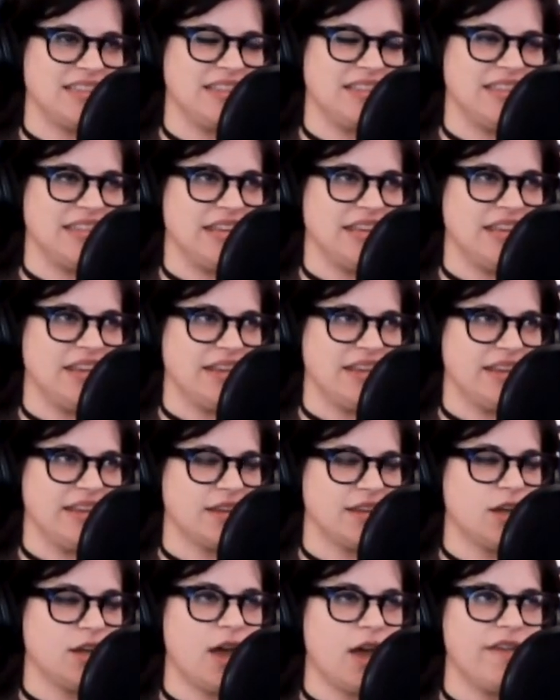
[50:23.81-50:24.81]

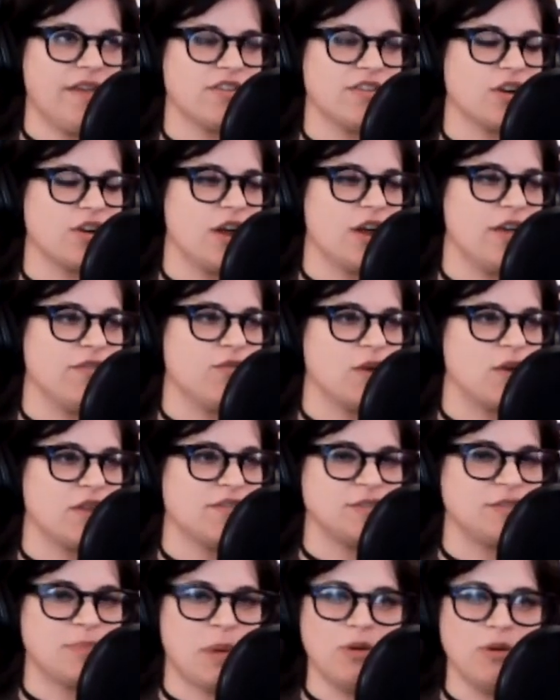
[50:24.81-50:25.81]
the cover of one
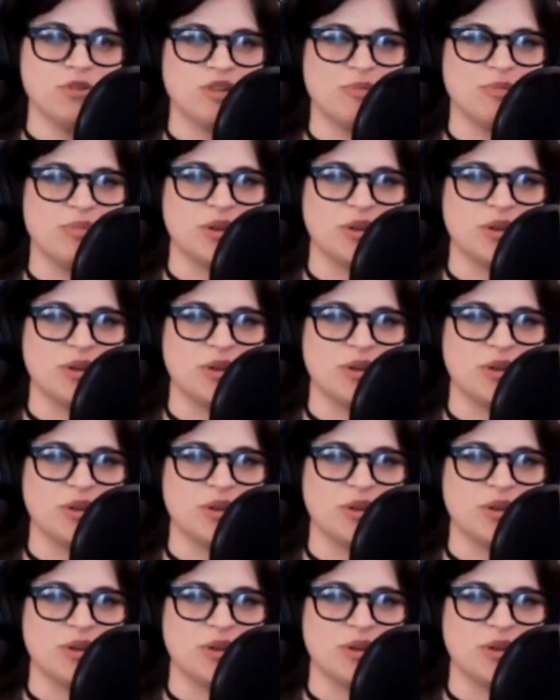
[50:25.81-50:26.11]
of his poetry